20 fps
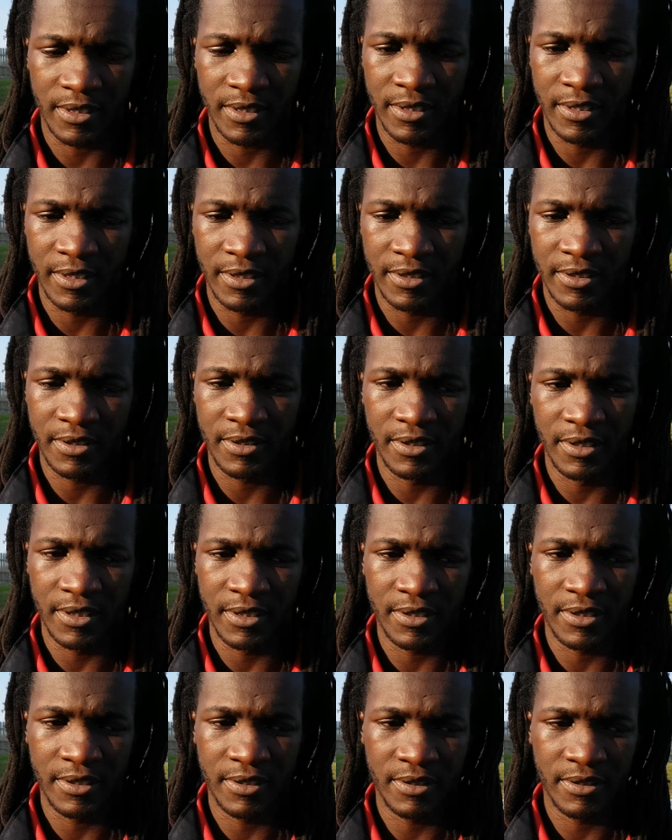think
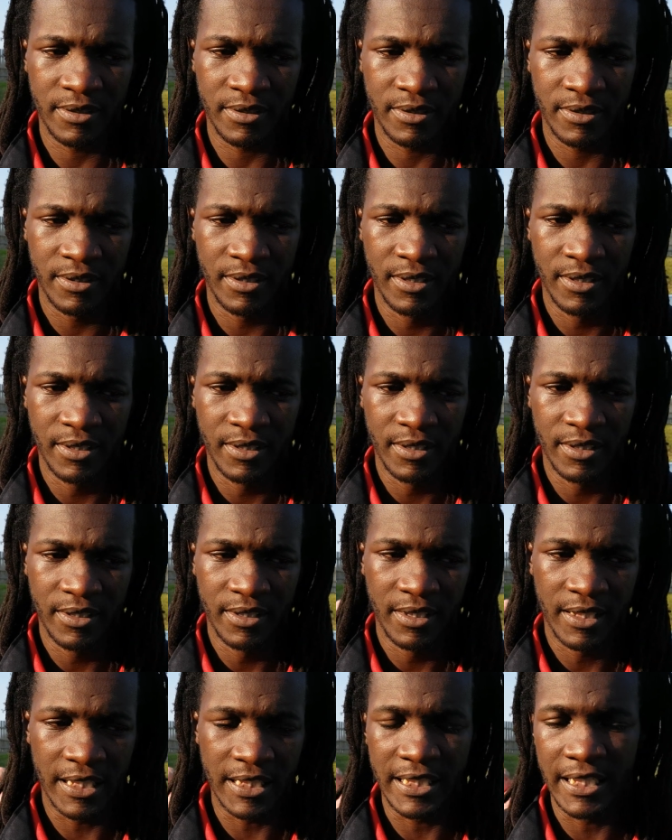
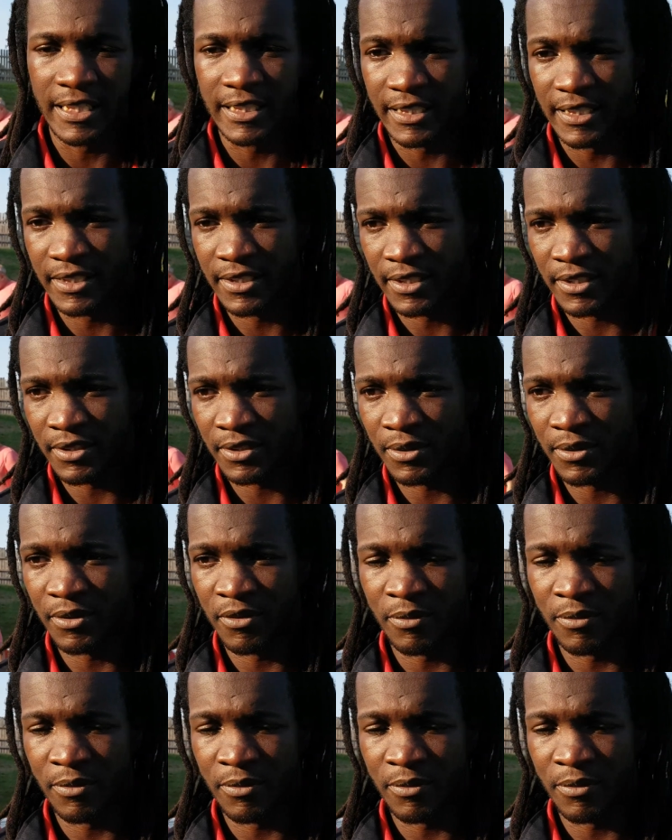it's easy to sort